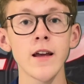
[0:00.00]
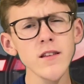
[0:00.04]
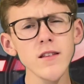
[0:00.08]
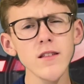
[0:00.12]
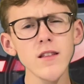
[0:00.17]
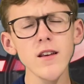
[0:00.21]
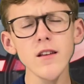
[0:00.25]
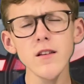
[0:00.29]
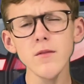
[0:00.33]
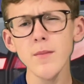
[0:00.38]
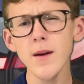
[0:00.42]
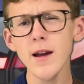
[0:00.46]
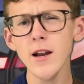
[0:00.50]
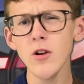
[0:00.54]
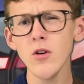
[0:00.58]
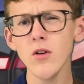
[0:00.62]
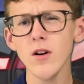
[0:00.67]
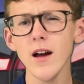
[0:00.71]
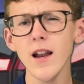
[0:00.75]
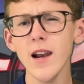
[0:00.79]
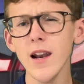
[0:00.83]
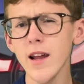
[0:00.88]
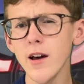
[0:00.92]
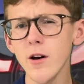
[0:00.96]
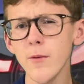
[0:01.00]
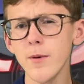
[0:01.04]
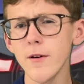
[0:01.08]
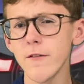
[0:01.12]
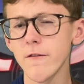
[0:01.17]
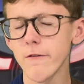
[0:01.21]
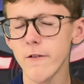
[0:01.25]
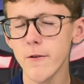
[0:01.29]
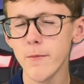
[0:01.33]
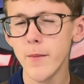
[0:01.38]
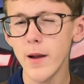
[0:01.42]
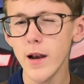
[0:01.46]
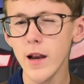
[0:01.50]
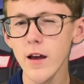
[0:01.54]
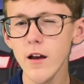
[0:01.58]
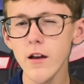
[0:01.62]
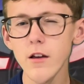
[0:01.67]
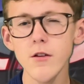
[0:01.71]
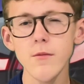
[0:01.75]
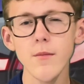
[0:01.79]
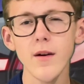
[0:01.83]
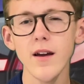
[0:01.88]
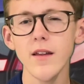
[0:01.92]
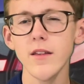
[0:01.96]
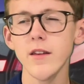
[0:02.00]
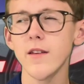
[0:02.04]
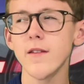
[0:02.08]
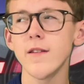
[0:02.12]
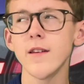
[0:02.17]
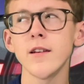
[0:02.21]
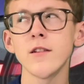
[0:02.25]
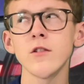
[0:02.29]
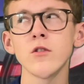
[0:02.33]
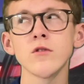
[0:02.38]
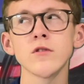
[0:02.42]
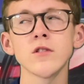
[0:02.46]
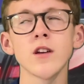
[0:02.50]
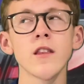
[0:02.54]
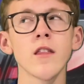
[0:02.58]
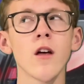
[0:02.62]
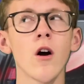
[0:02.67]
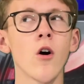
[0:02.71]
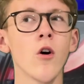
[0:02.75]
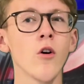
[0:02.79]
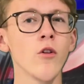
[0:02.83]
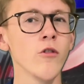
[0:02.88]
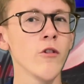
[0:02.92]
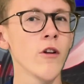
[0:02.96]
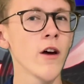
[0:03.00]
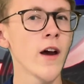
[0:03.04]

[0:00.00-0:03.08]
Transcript: This may look a little bit familiar. You may think this looks like the Honda